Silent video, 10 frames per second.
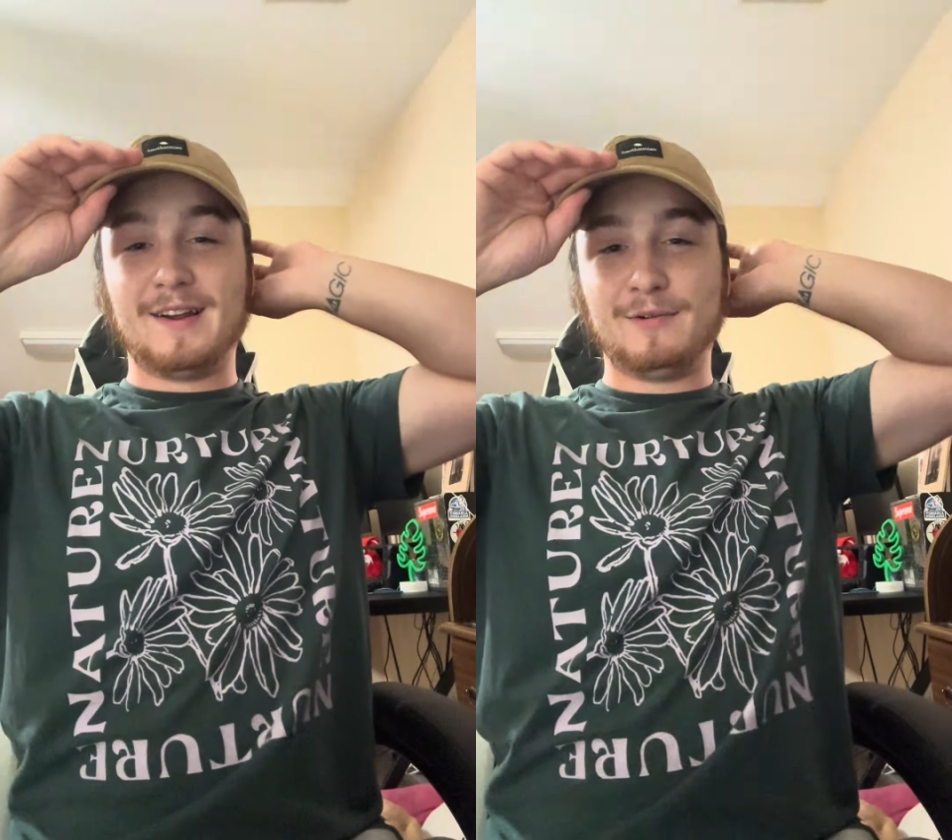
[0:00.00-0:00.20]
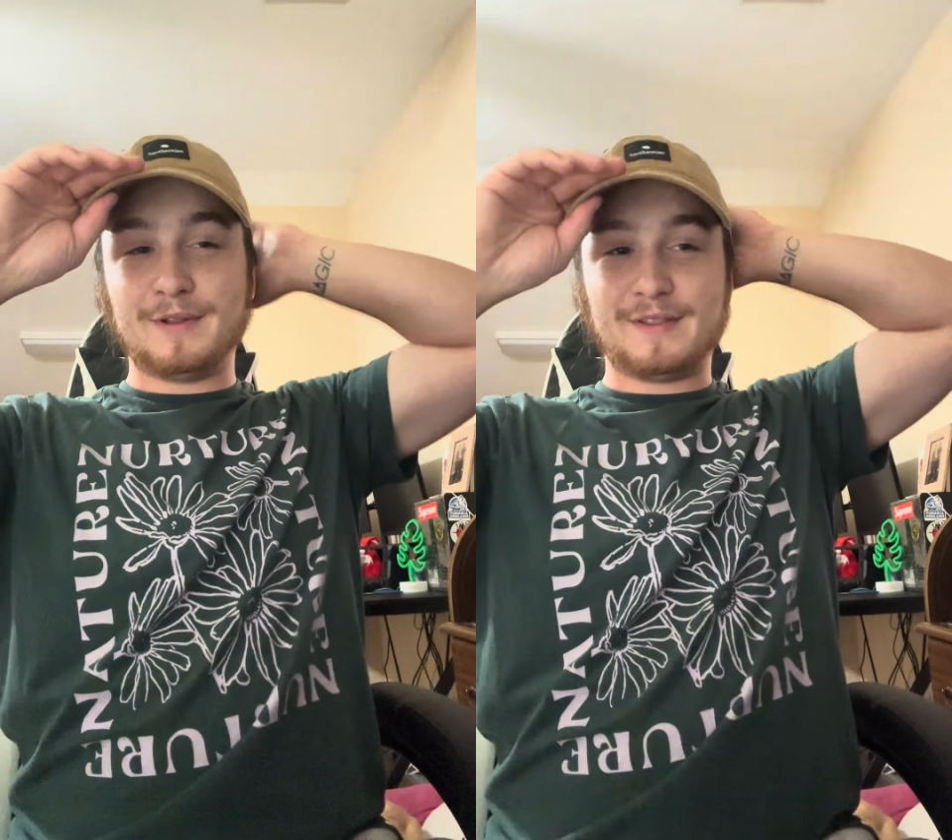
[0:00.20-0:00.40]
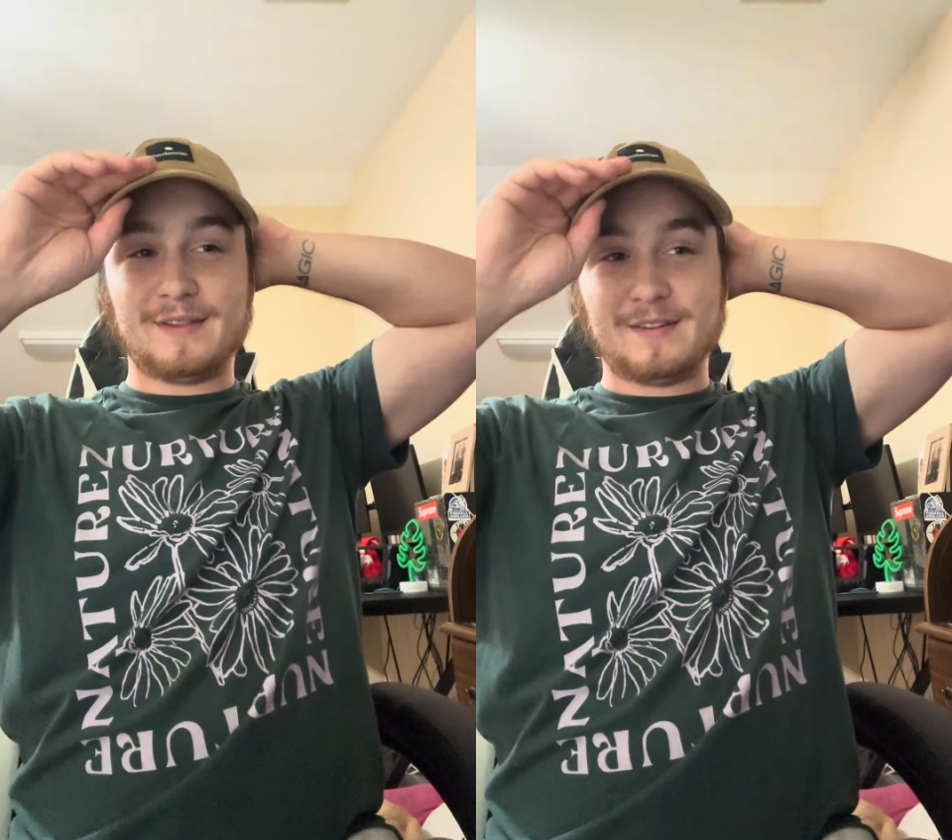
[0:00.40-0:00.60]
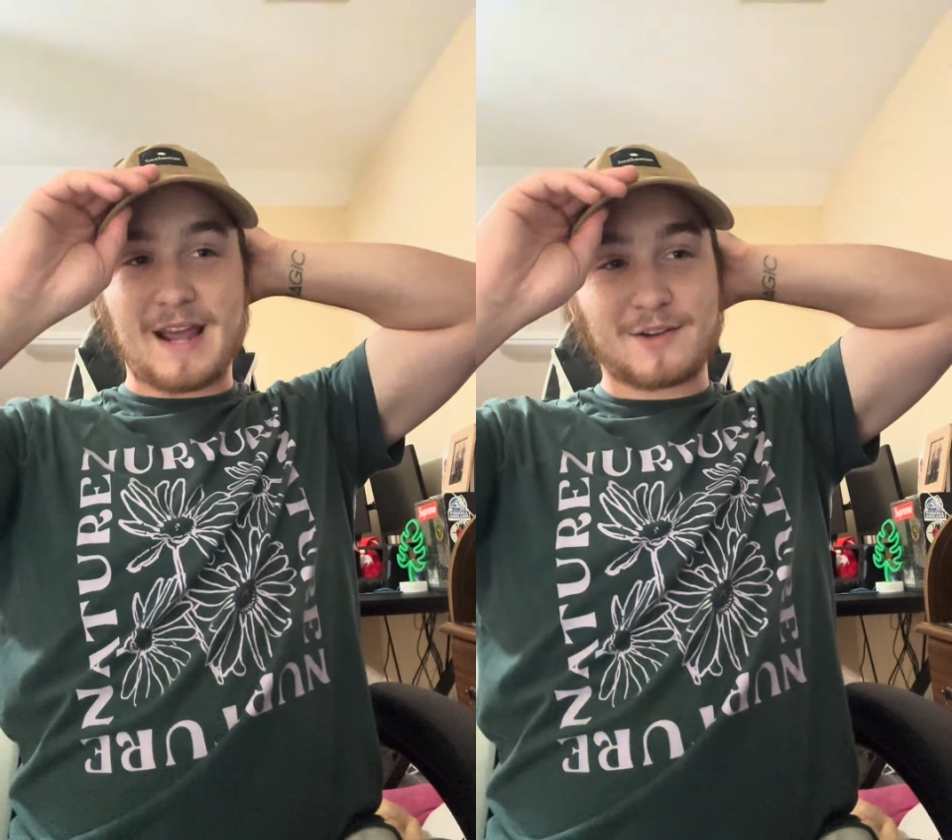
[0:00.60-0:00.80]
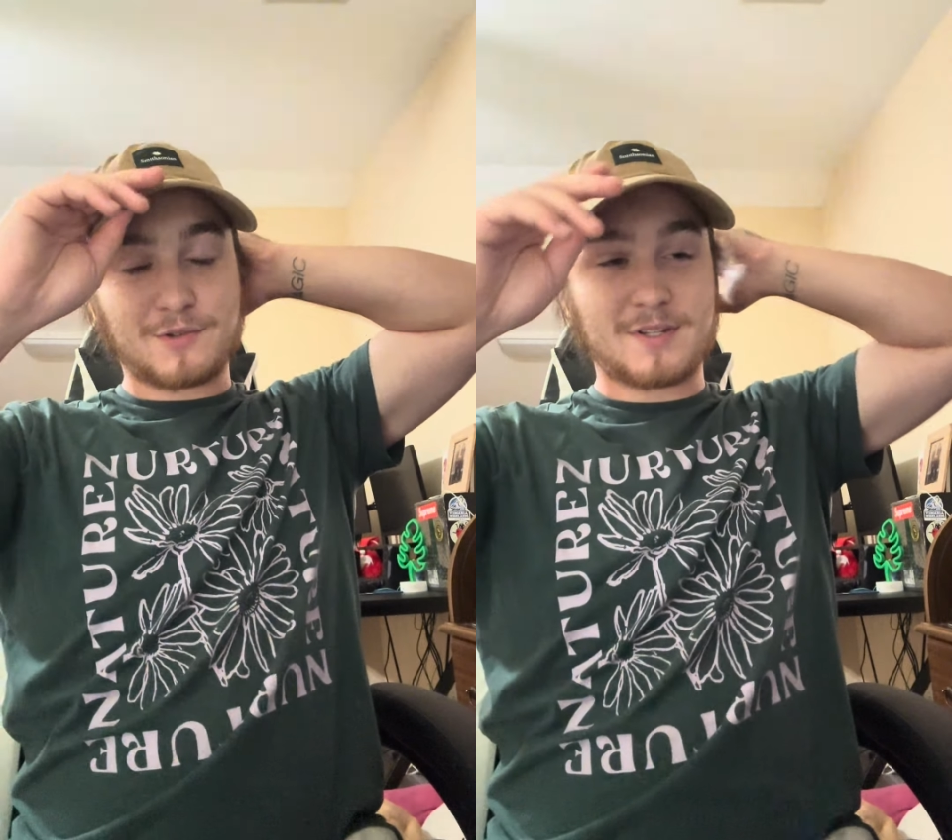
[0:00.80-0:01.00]
with
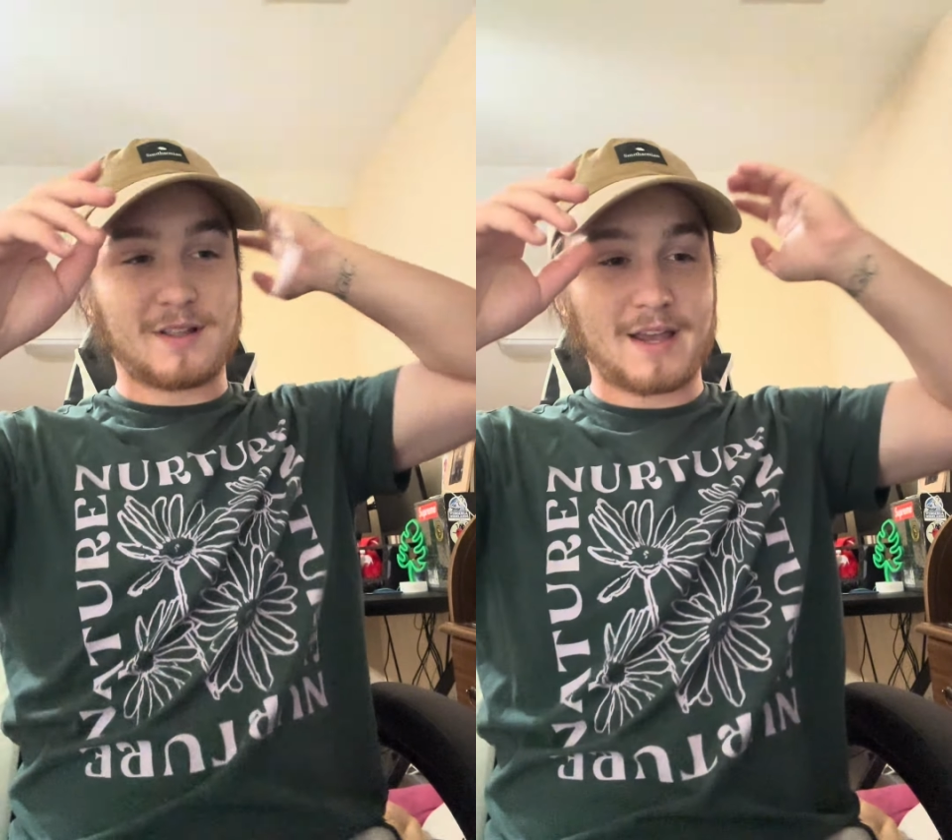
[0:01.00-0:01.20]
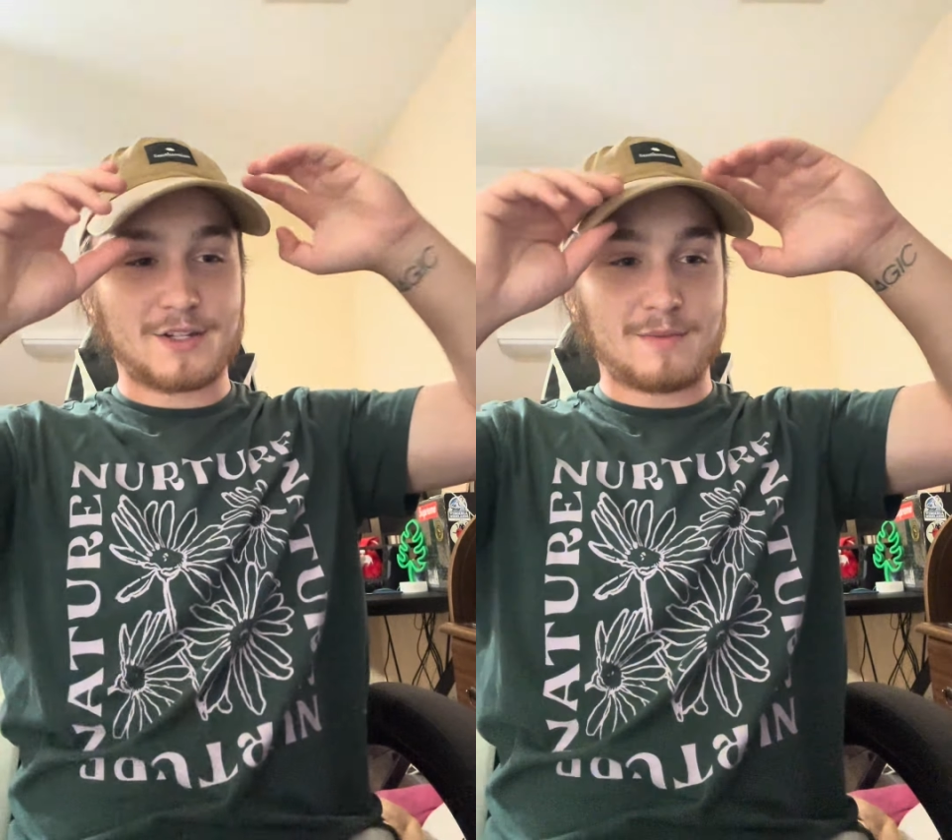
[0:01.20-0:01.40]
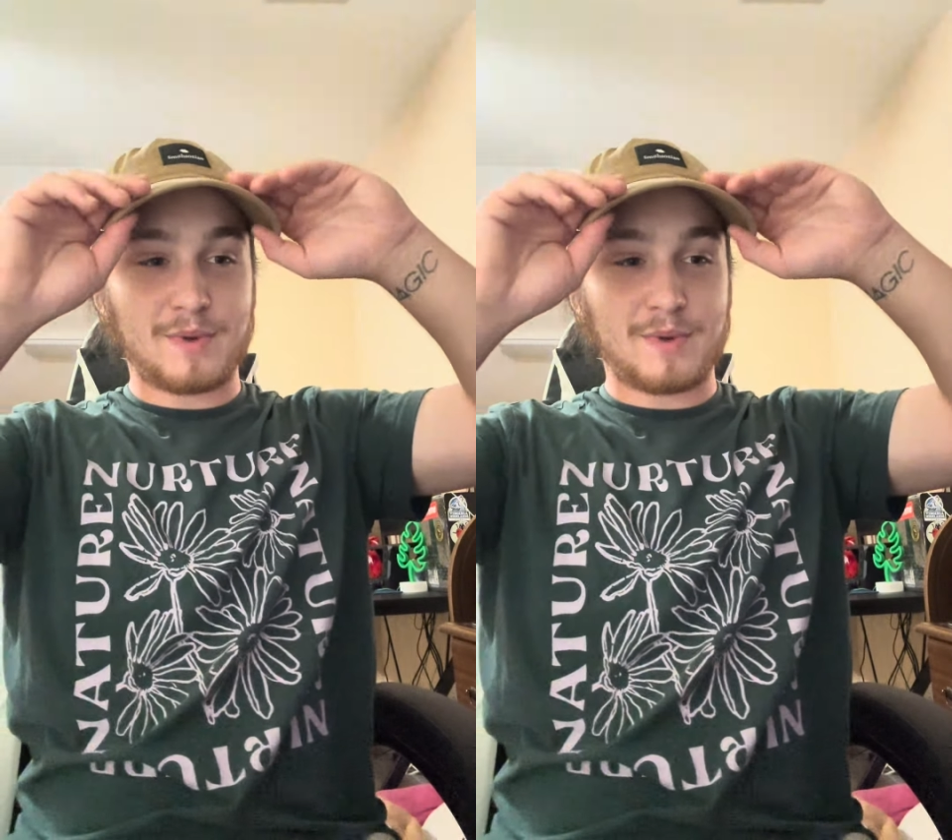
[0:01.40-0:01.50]
natural selection,